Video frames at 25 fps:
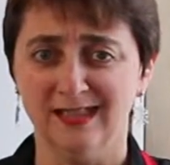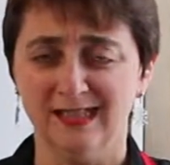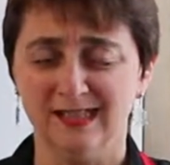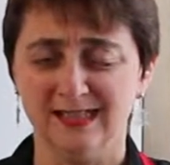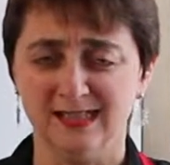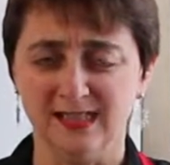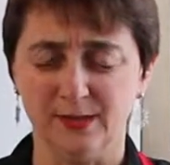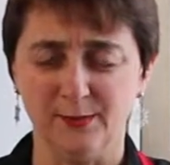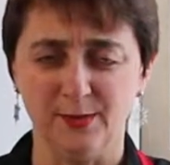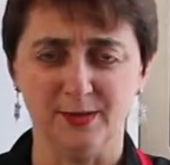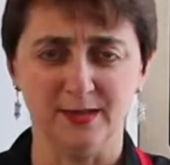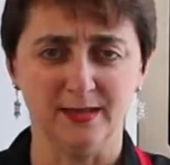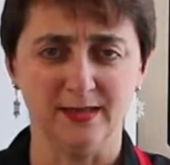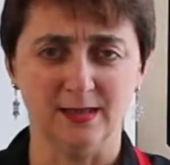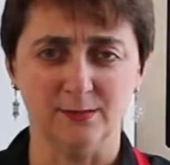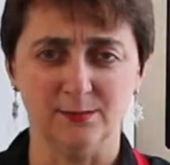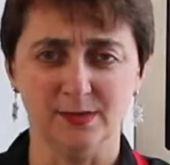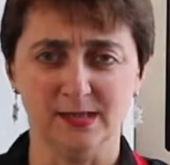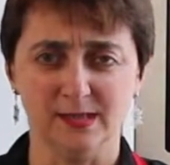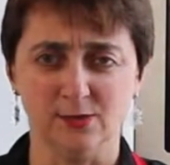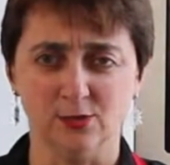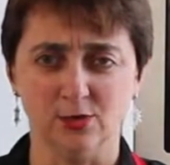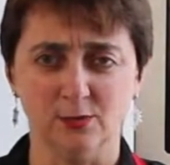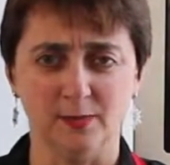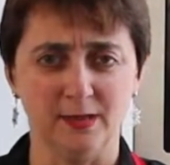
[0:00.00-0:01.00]
Some of the
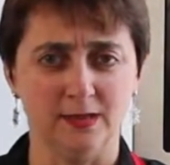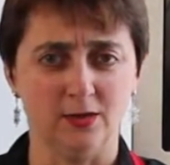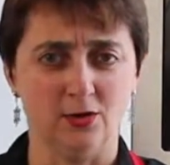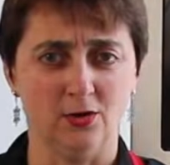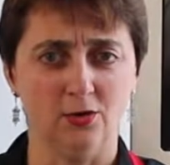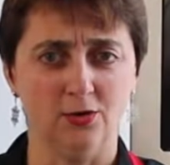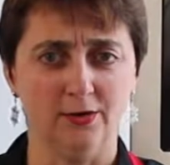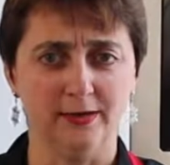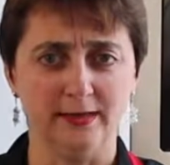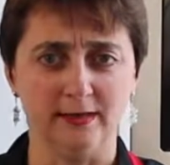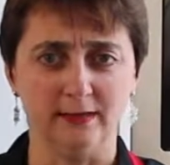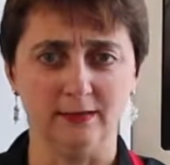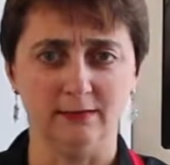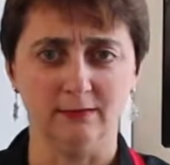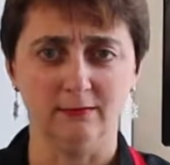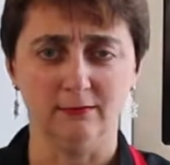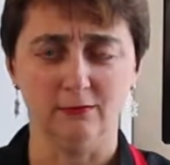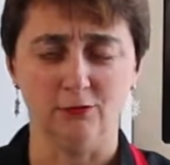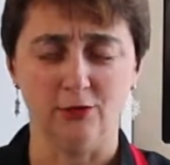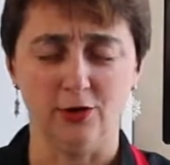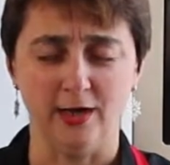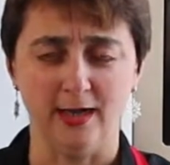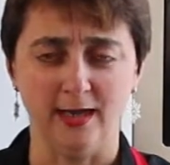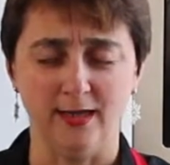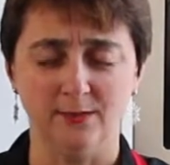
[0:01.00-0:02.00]
numbers look a bit odd in
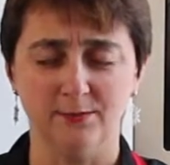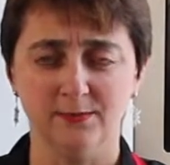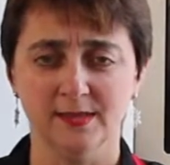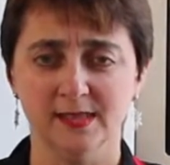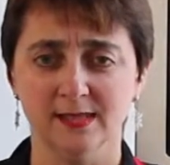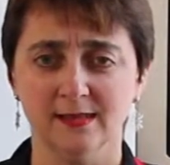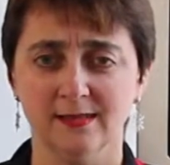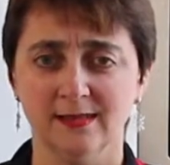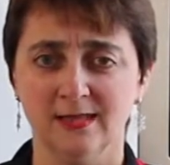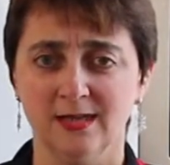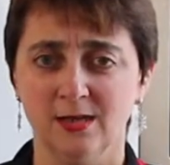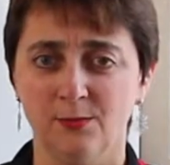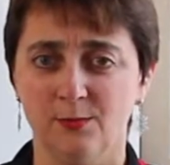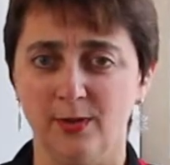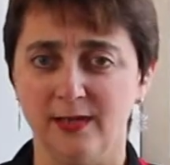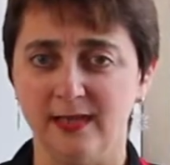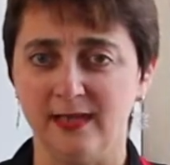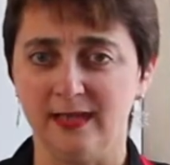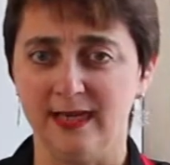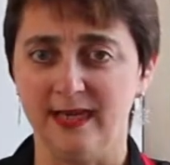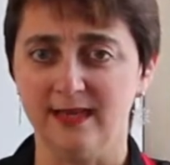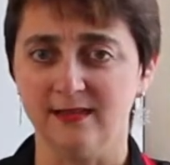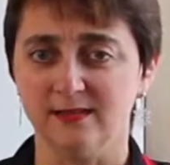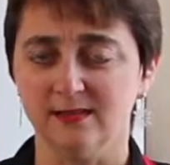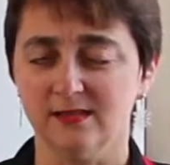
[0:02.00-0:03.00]
grams, but
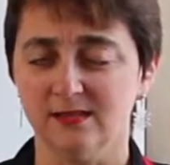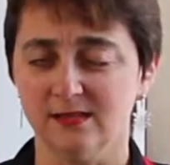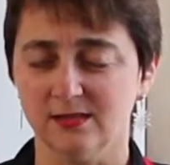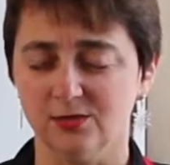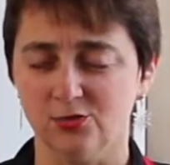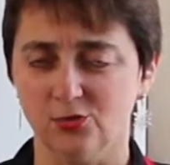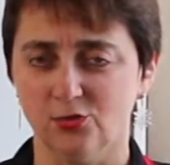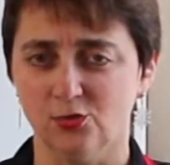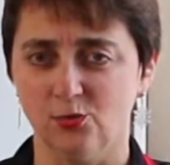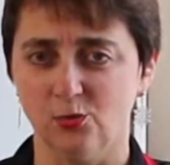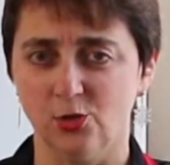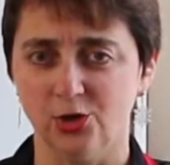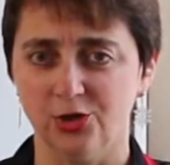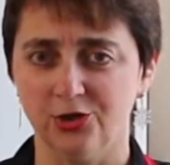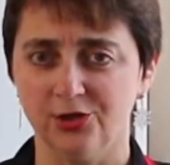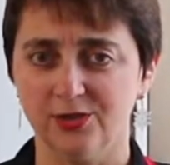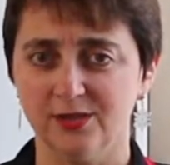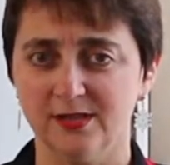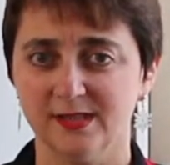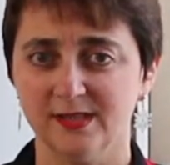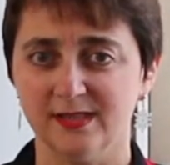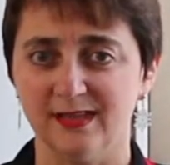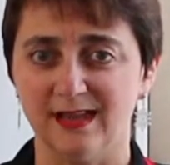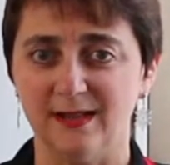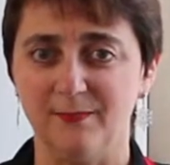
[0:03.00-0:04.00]
in ounces it all
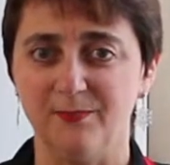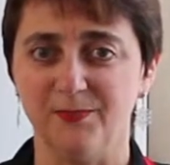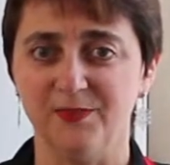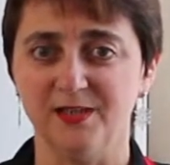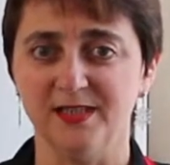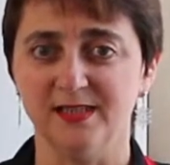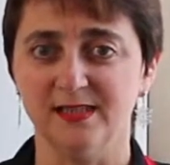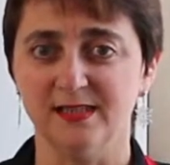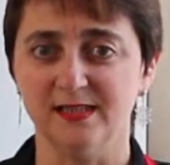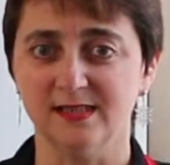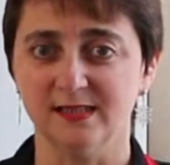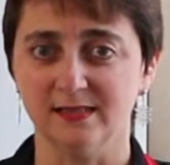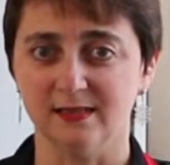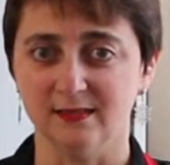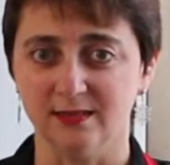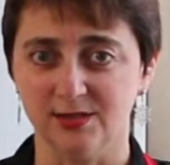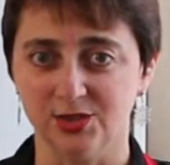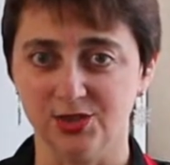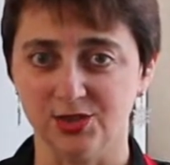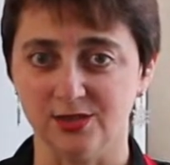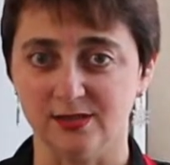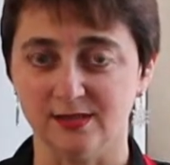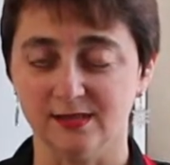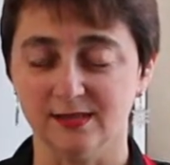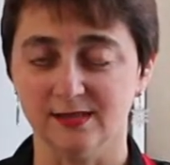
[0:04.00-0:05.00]
works, and this is
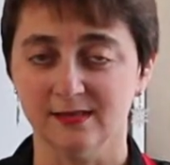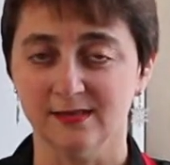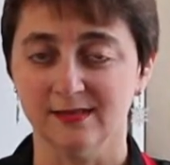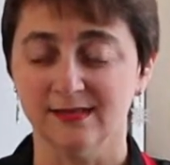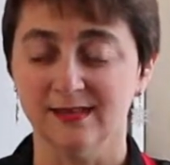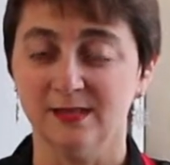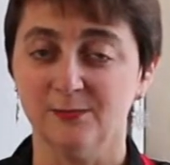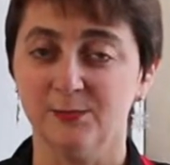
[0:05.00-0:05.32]
delicious.